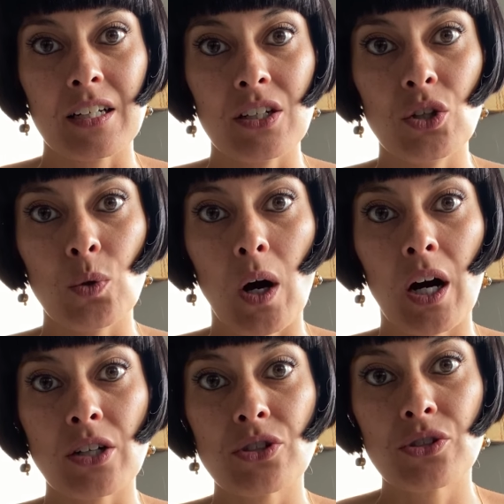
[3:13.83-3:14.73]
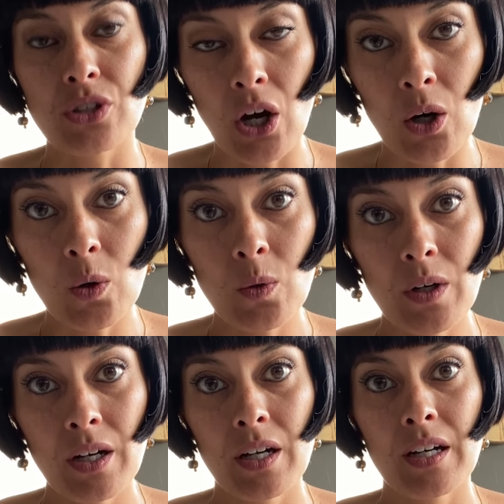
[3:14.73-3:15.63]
you are so